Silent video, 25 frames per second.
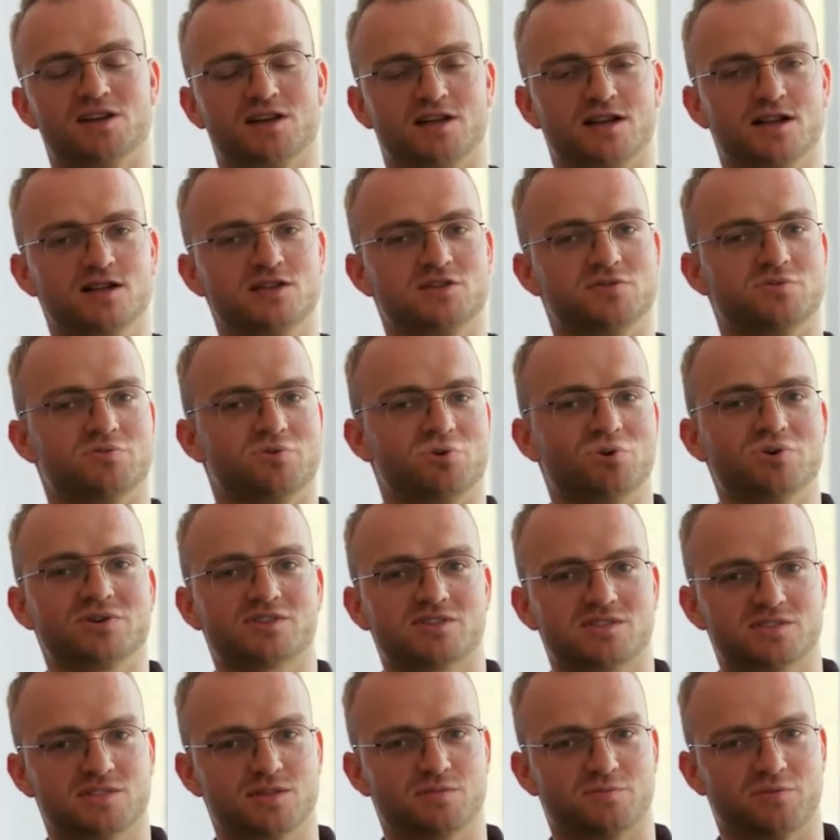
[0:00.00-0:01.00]
is of
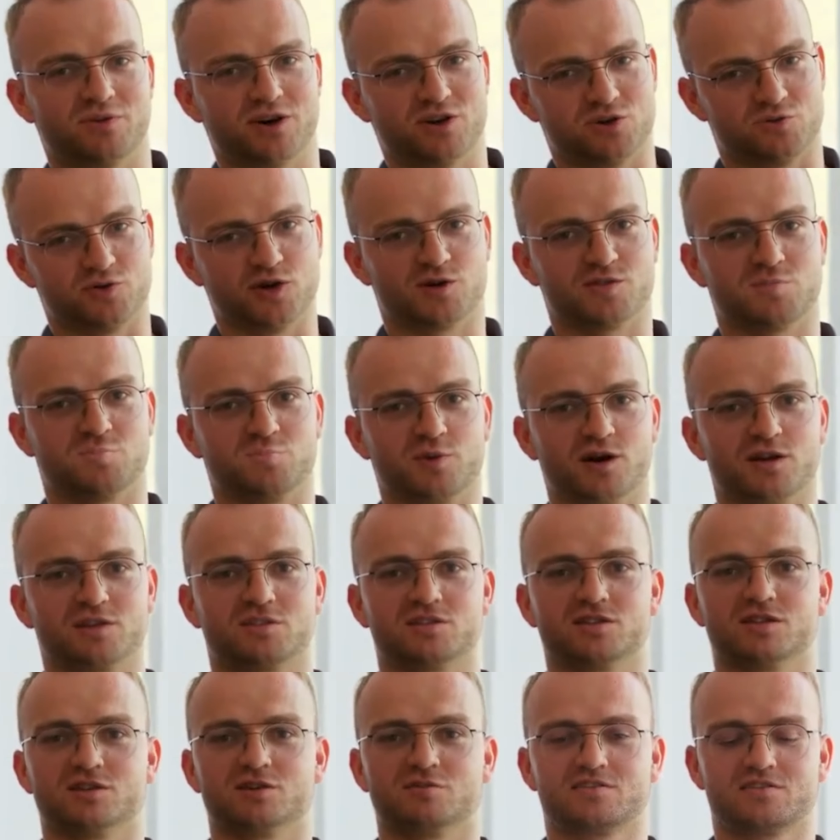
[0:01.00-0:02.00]
course the very
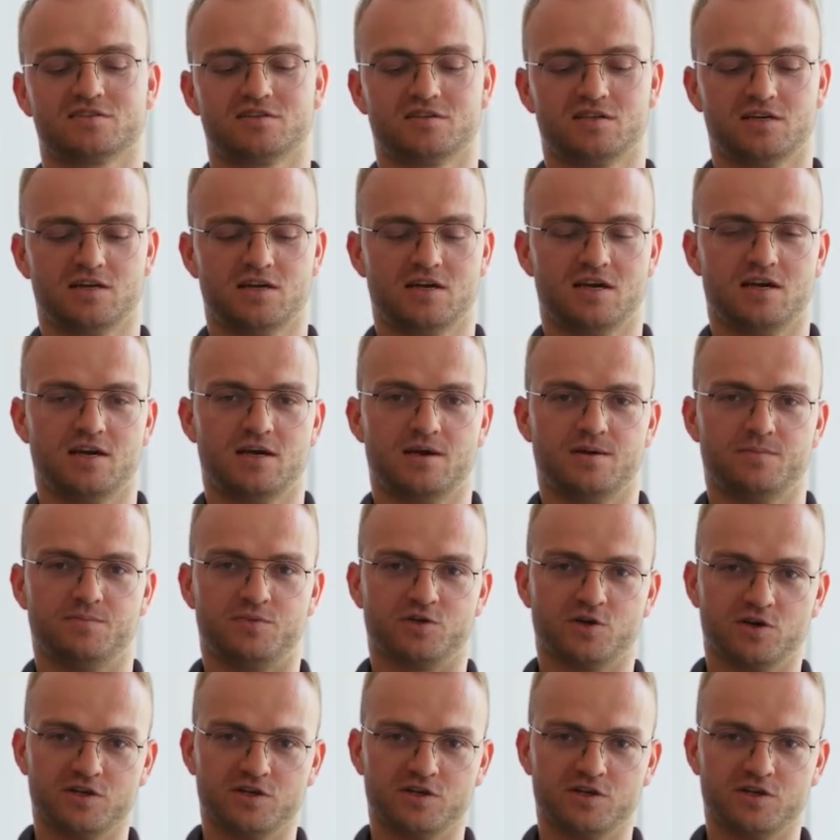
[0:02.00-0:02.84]
transparent delivery status.